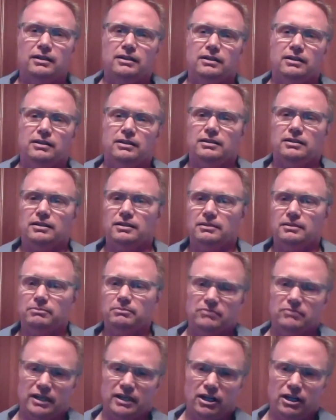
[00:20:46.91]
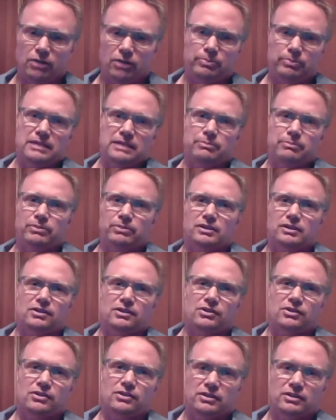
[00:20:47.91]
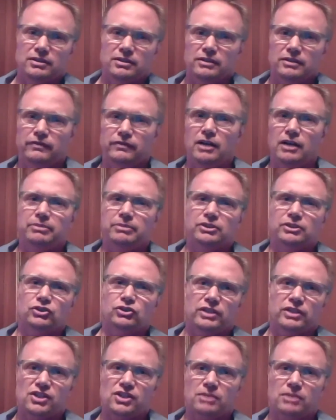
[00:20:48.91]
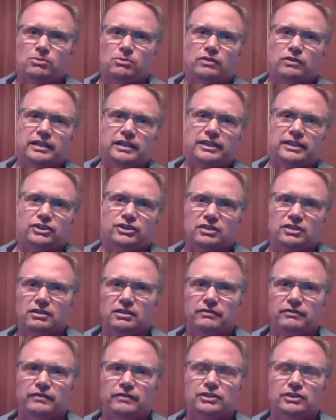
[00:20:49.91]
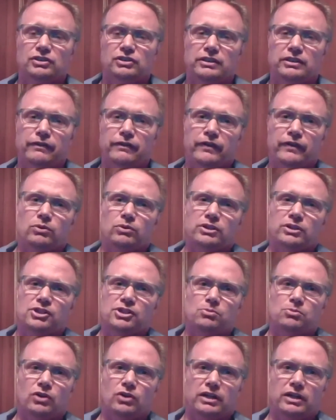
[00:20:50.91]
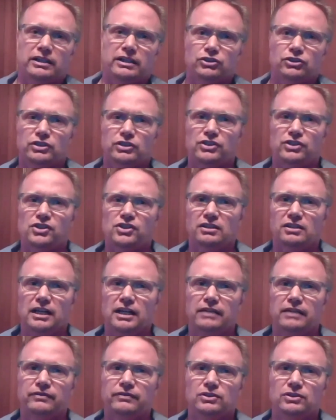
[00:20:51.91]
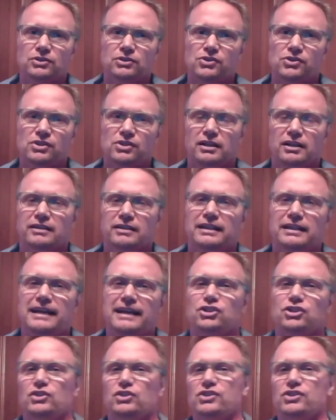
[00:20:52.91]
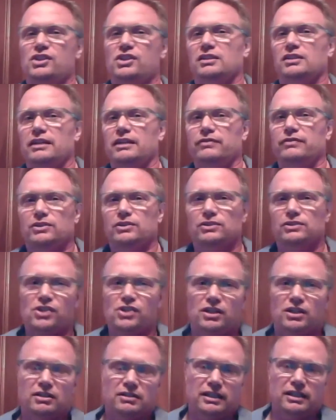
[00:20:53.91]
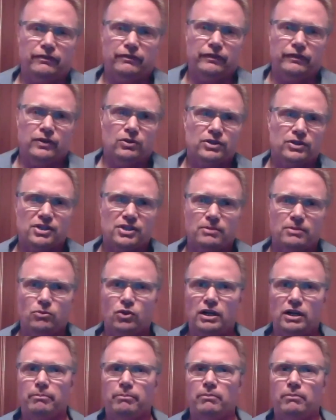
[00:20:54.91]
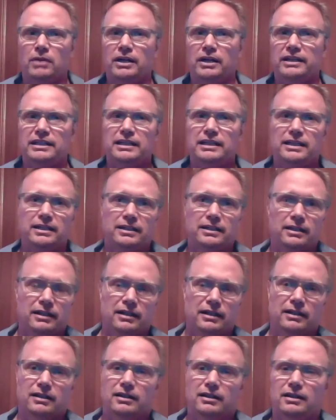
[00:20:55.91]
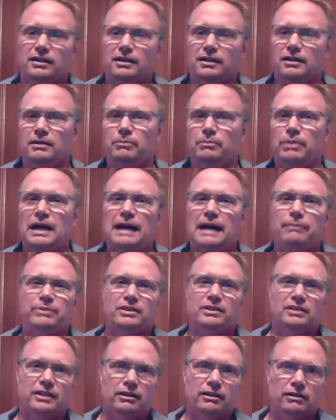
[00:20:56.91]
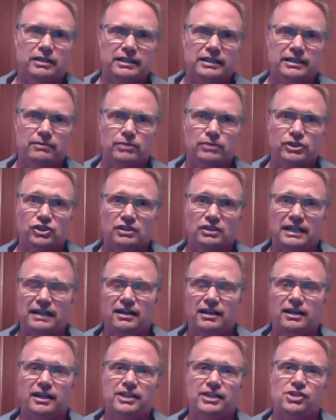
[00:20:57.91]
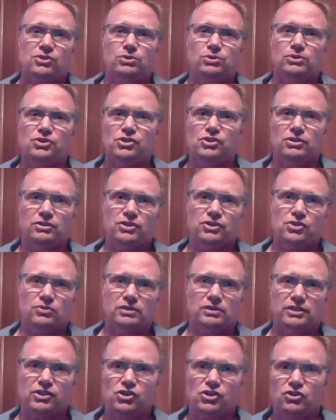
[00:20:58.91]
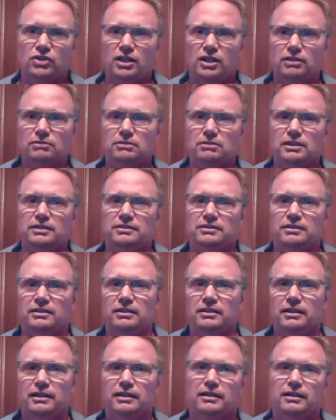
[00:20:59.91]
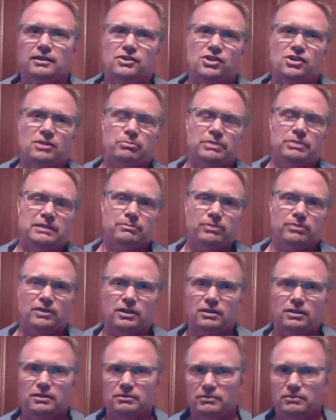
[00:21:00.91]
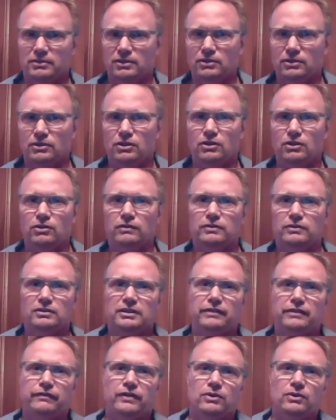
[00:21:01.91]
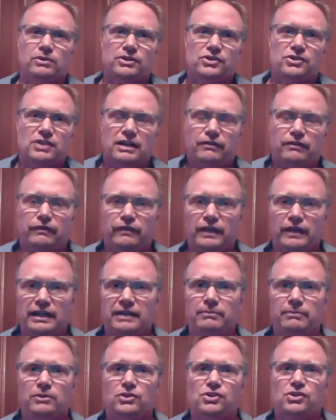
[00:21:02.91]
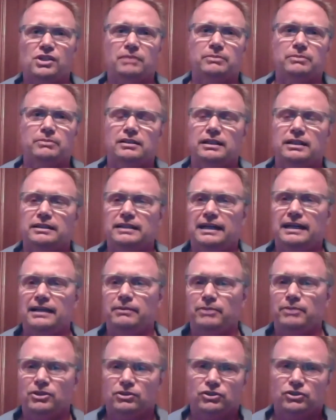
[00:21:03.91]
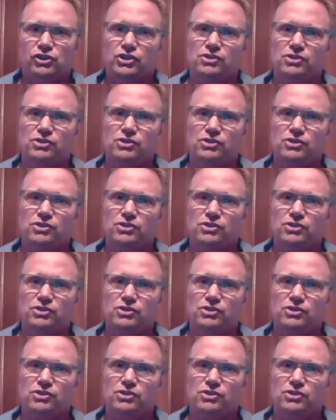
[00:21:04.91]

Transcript: um, help people to develop intrinsic motivation and eventually focus more on intrinsic life goals. The extrinsic life goals are like focusing more on money, uh, popularity, which a lot of high school students really struggle with. And some people are overly focused on fame or something like that, or just